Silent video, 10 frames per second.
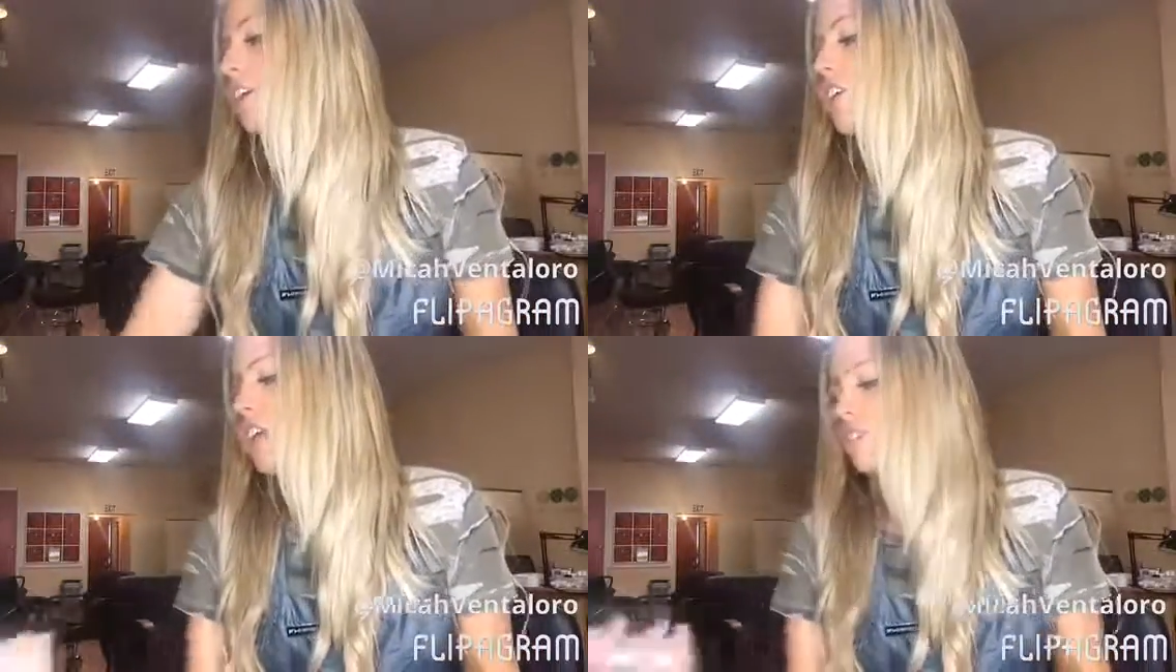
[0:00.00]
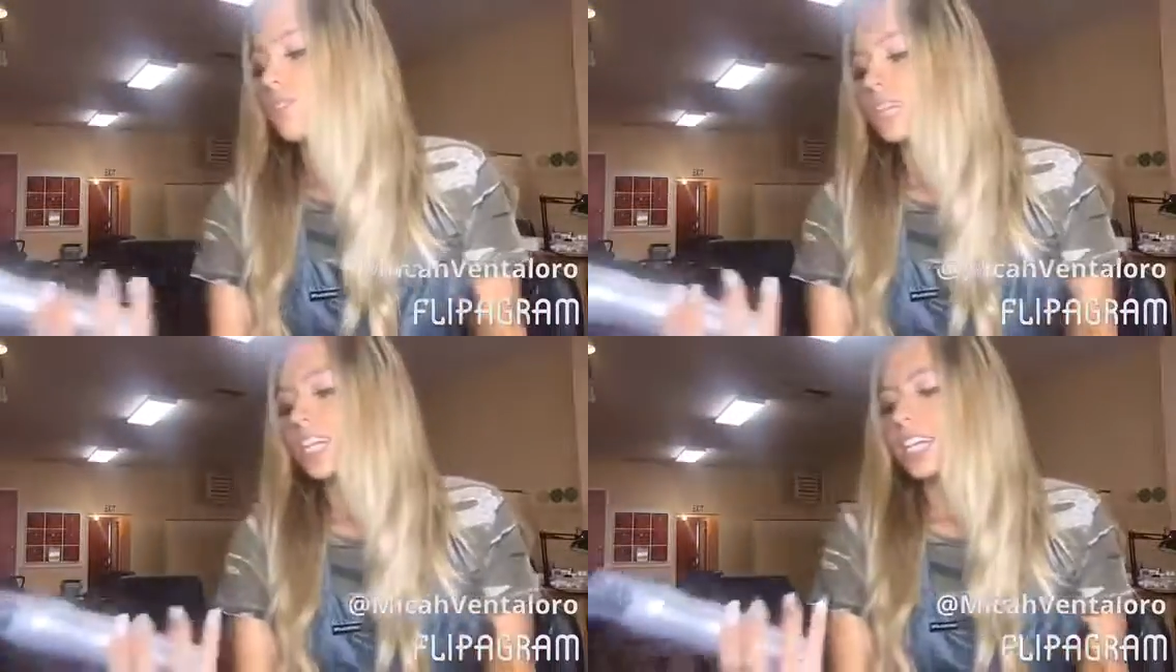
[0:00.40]
you
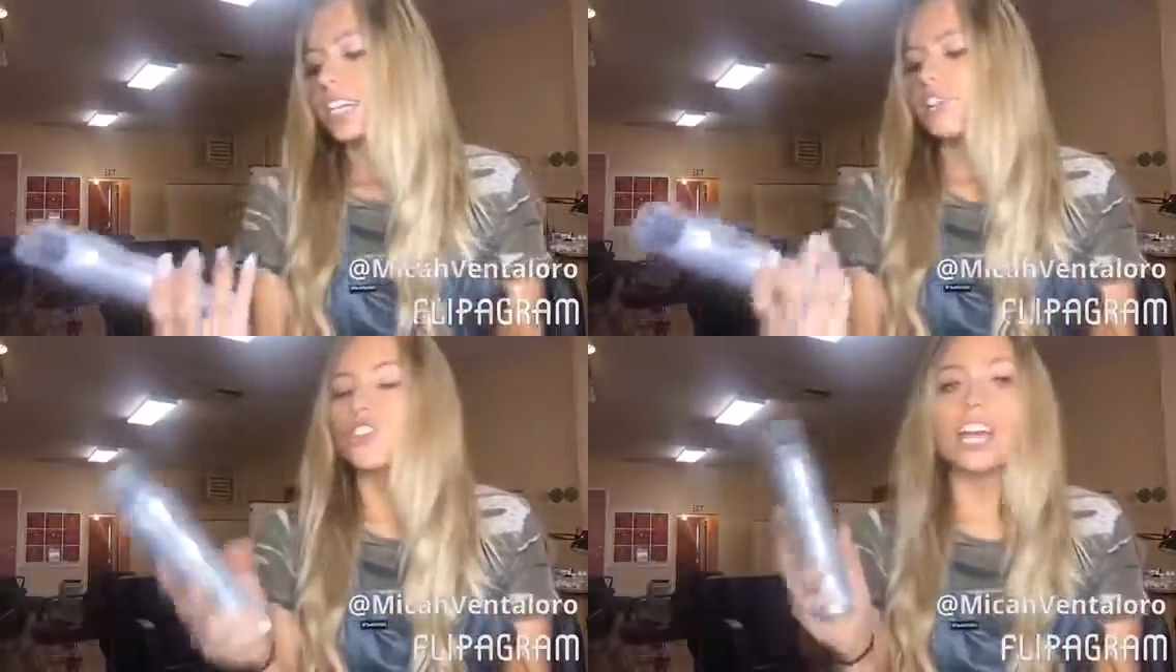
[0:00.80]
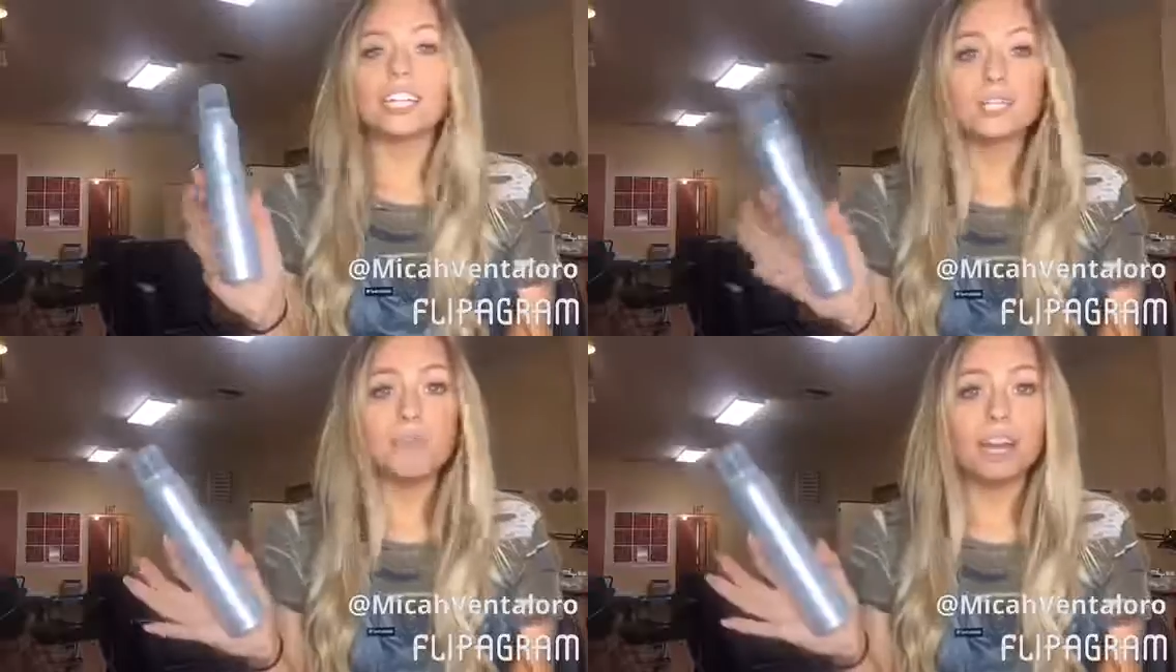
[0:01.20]
also need a
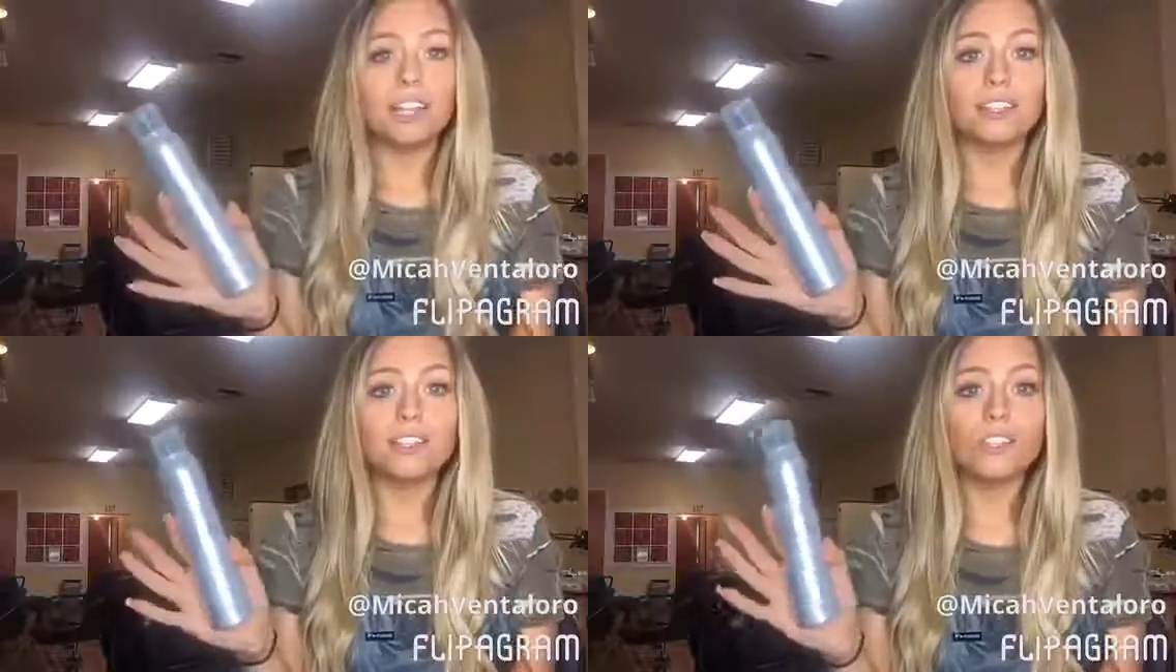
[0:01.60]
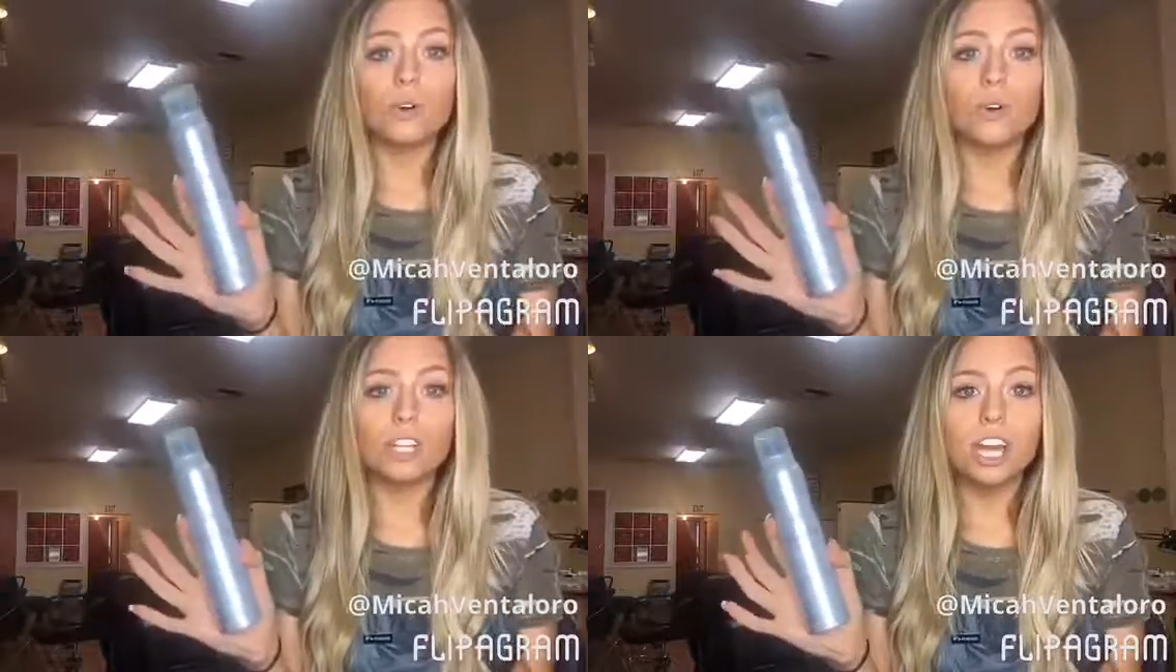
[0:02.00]
shine spray. This is
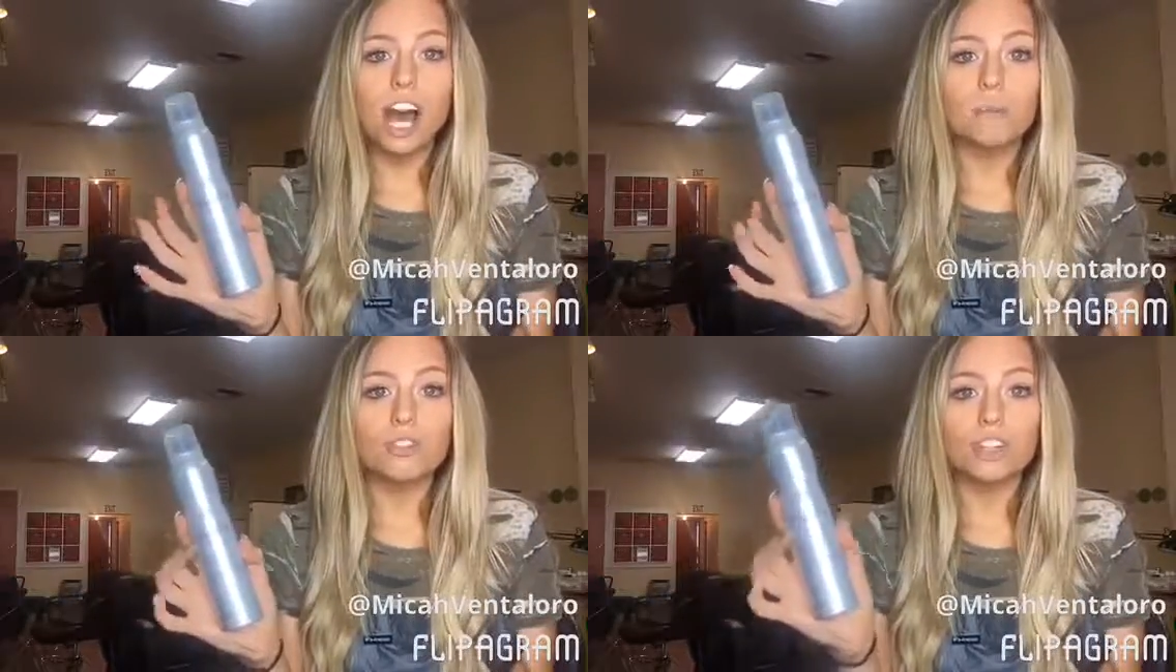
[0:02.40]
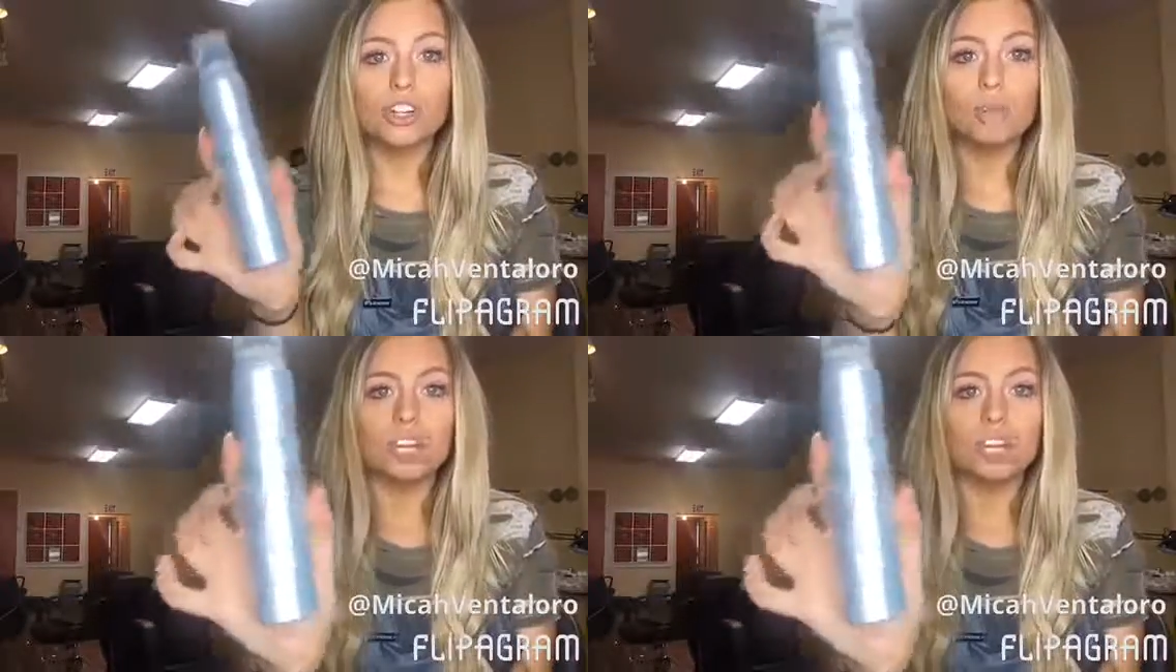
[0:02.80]
totally optional,